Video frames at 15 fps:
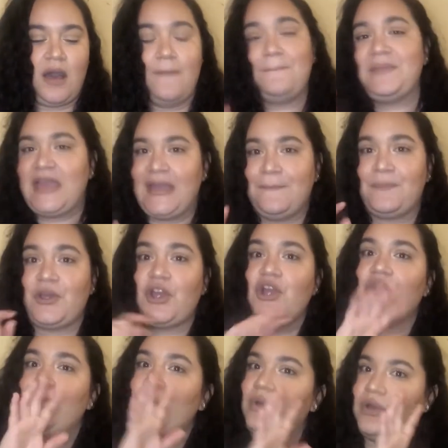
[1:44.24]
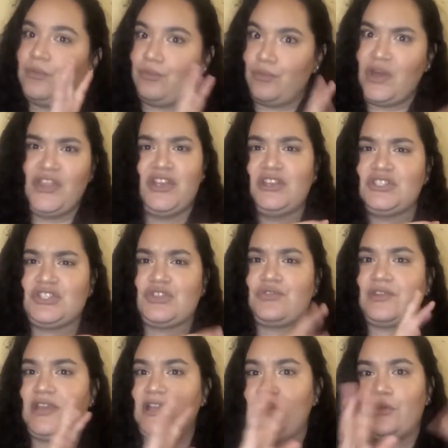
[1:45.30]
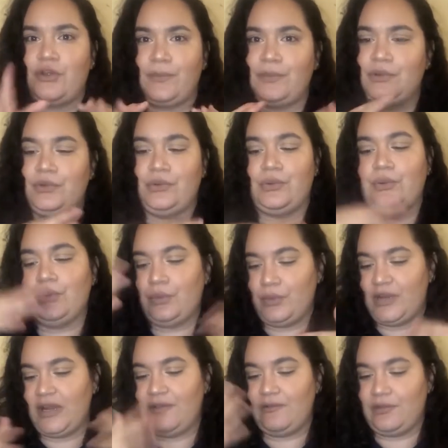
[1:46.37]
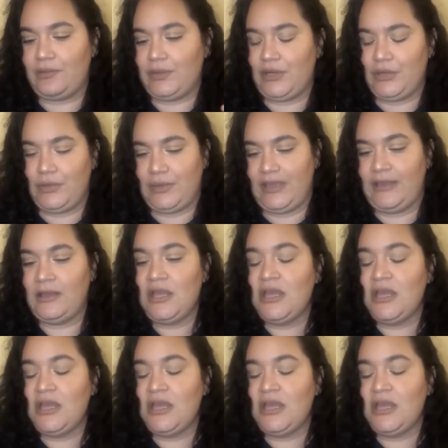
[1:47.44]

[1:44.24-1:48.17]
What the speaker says: paper, whether it's green or blue, whatever we're doing.